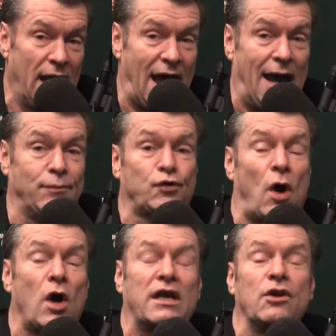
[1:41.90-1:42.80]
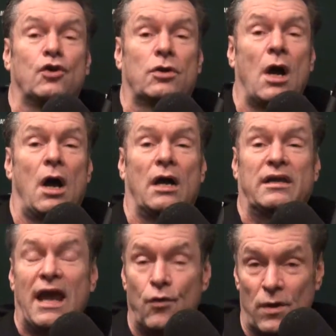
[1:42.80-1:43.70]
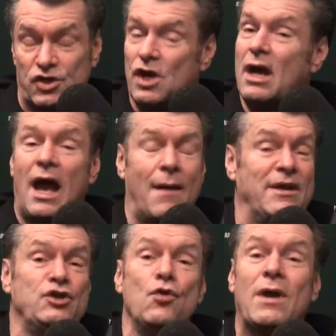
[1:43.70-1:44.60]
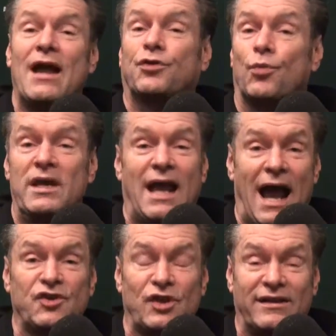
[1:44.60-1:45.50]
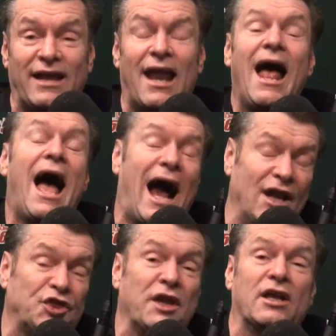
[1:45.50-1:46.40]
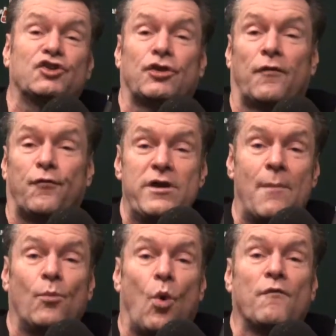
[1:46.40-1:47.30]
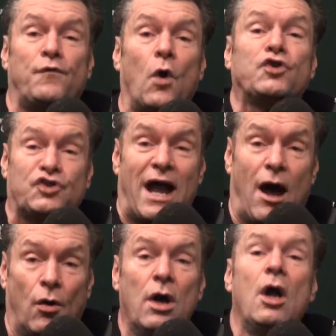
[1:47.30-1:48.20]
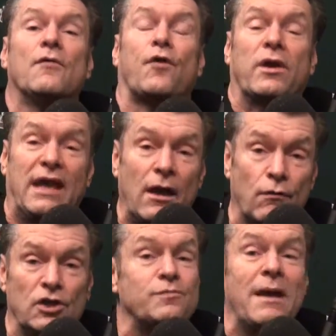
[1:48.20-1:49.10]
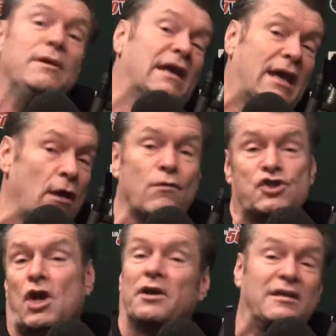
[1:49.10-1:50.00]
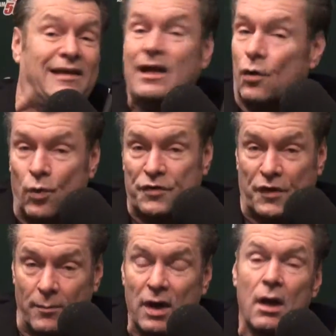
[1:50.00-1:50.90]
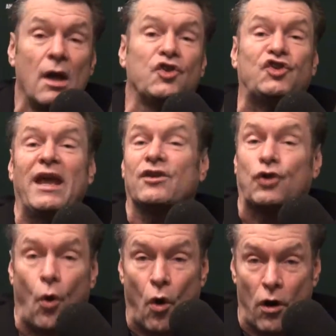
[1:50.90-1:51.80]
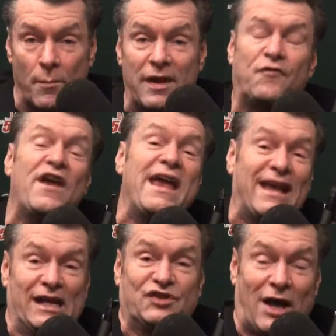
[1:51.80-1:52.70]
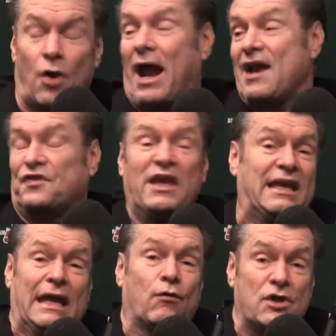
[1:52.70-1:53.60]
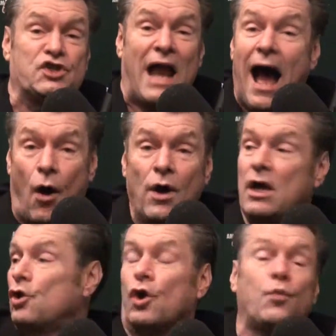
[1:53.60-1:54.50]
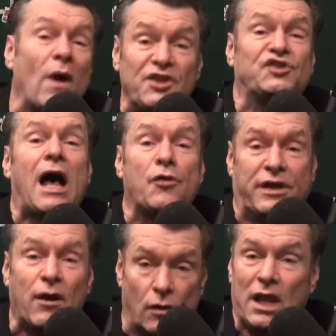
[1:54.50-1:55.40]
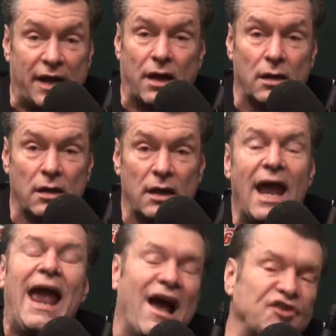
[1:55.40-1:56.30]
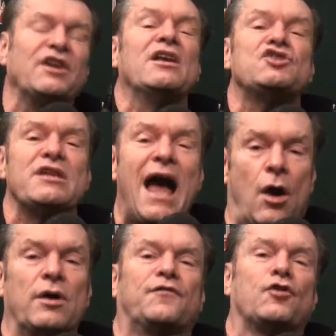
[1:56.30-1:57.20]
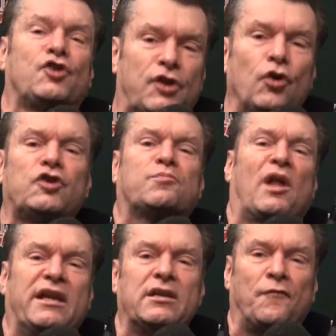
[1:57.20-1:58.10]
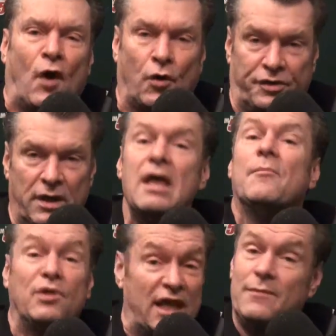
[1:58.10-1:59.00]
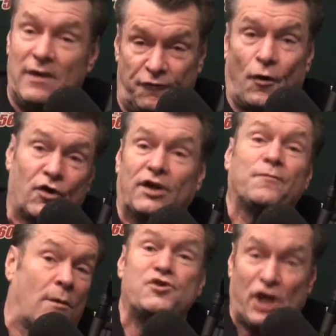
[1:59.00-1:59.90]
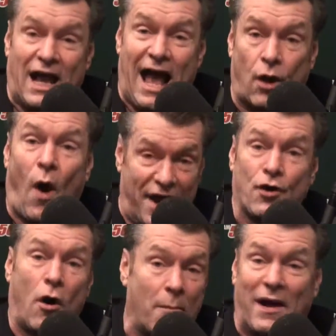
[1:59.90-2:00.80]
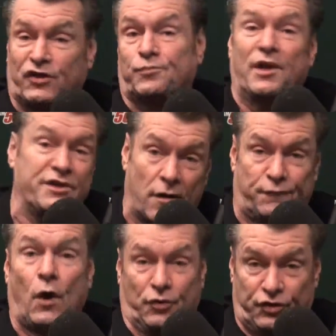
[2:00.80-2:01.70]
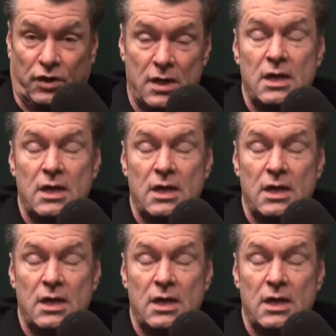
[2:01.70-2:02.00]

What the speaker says: I'm talking Gingrich. I mean, you got three guys like that. I think it's going to free up more votes now for Gingrich. Maybe Gingrich cut a deal with them. Santorum, if he gets out, I think Gingrich now could win South Carolina. As it is now, if you're still splitting the vote, believe me, folks, I'm from Chicago. I know about splitting the votes.